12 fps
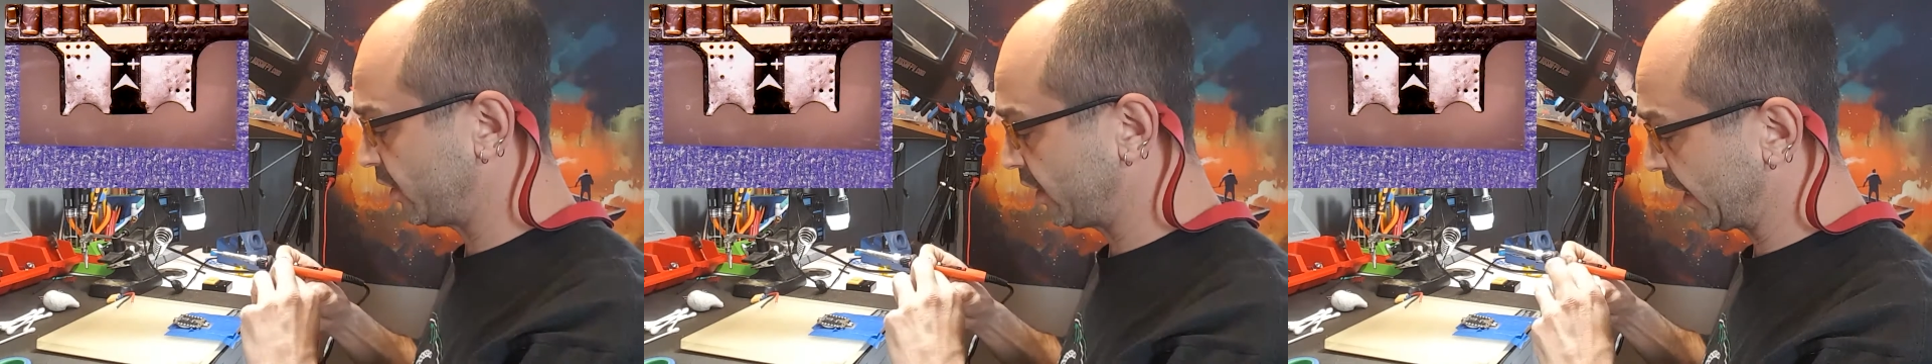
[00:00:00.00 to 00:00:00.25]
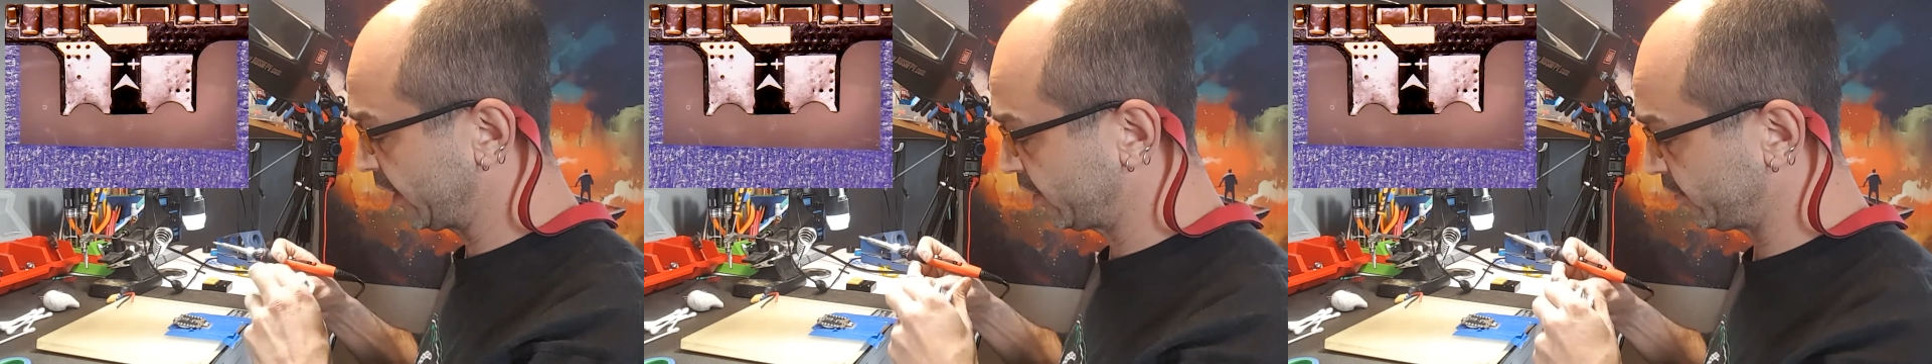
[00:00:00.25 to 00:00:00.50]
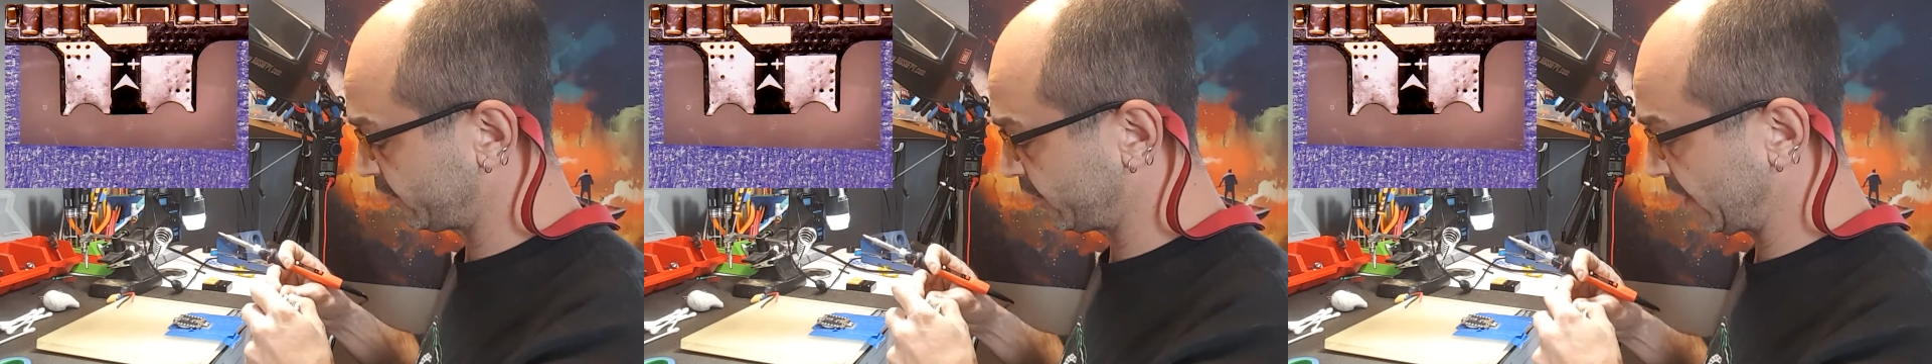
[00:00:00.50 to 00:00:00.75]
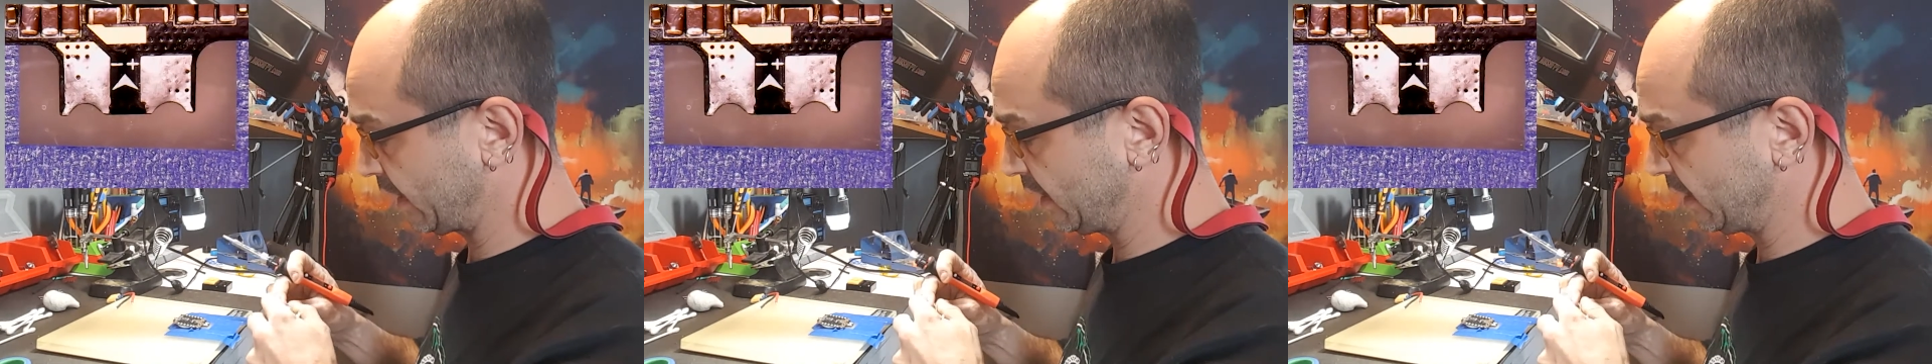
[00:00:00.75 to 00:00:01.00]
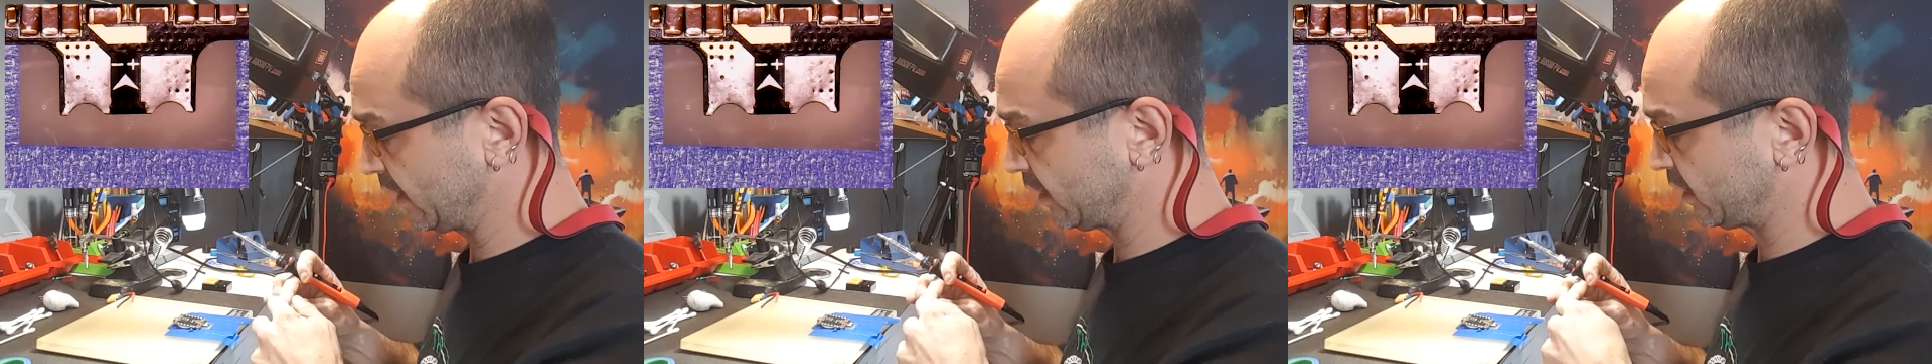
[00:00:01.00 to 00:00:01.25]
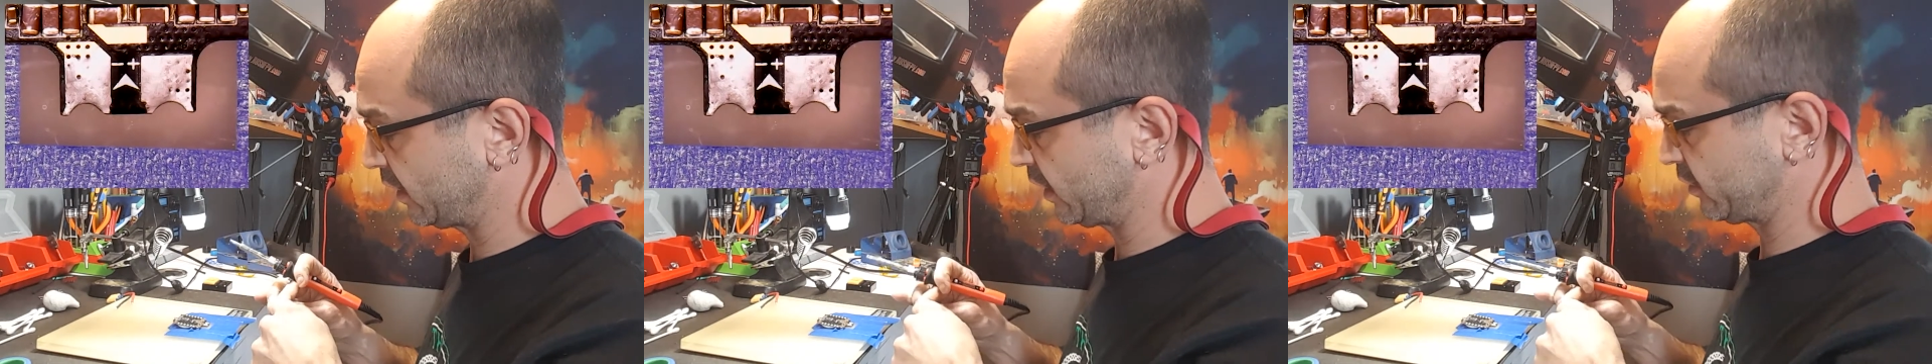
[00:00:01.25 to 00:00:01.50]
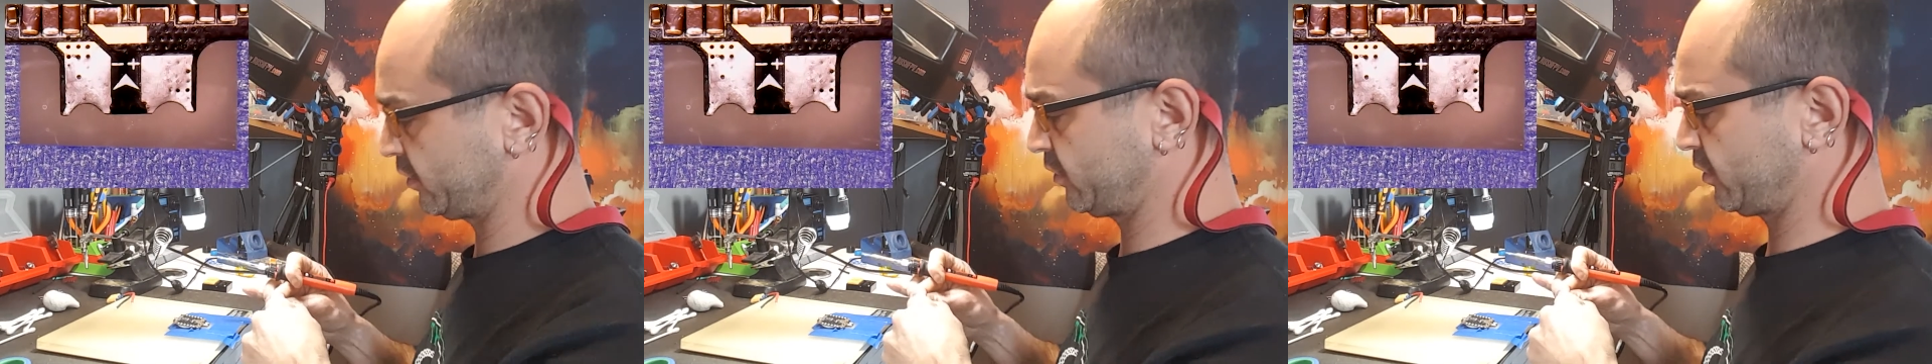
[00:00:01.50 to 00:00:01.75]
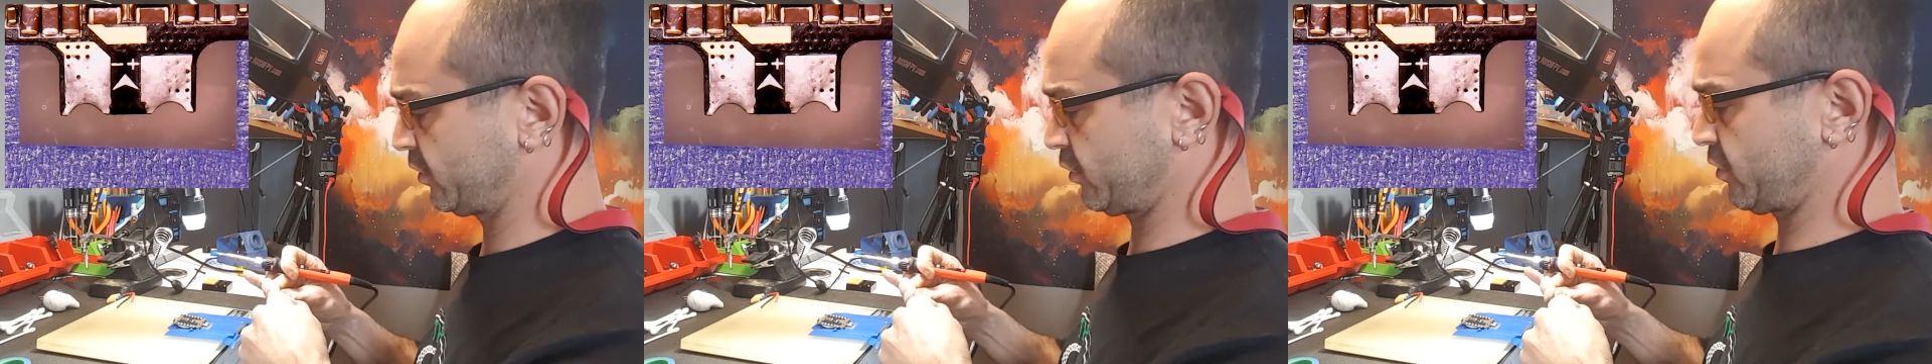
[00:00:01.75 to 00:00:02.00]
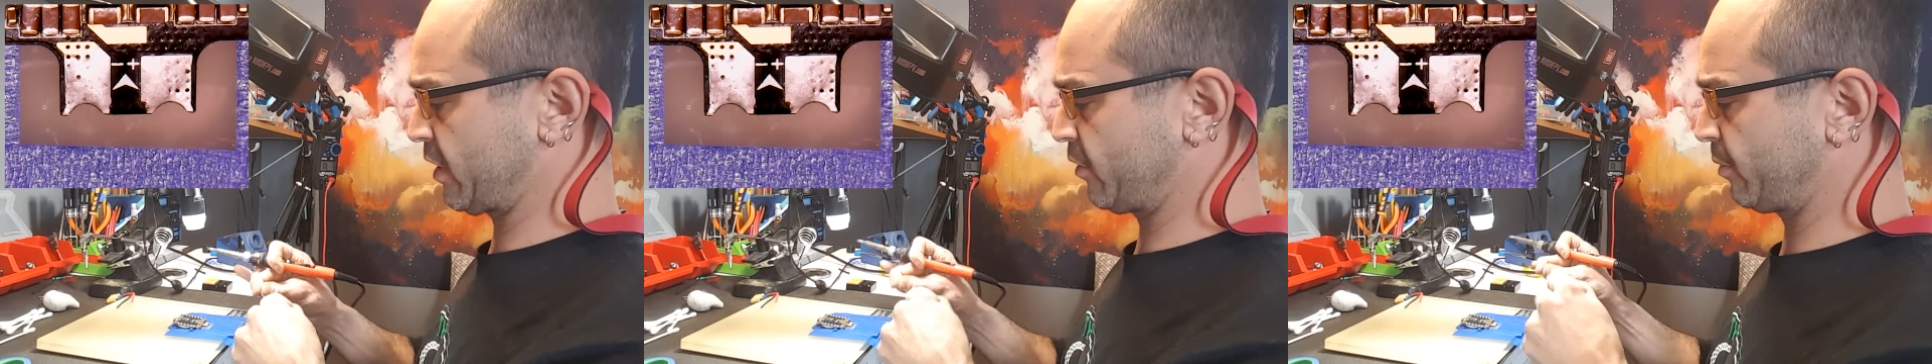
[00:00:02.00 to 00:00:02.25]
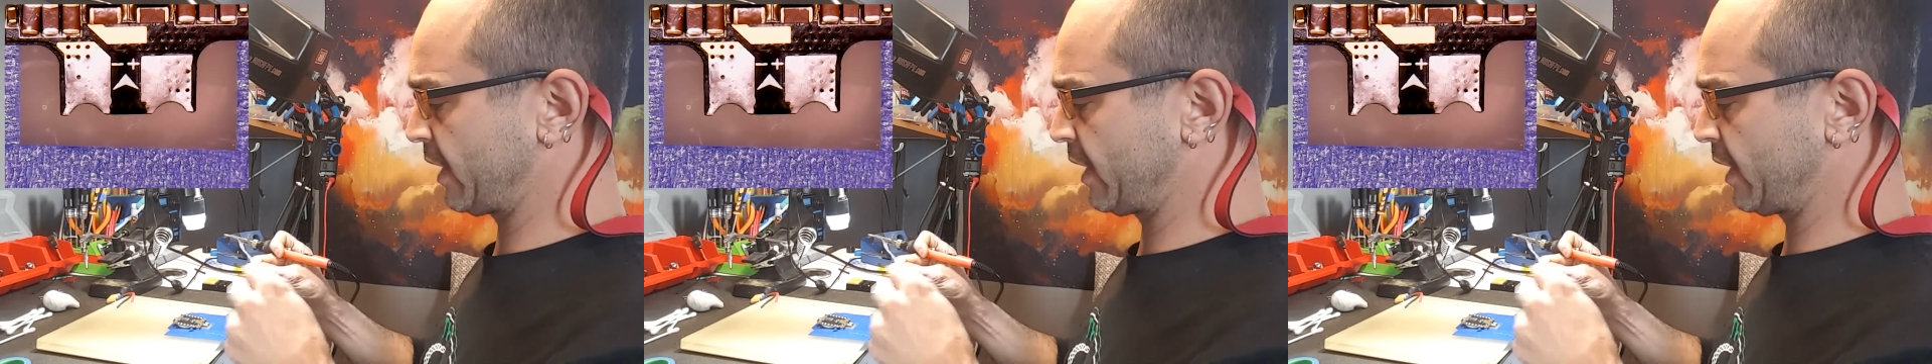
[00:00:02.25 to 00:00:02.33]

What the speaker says: negative. Anything connected to the ground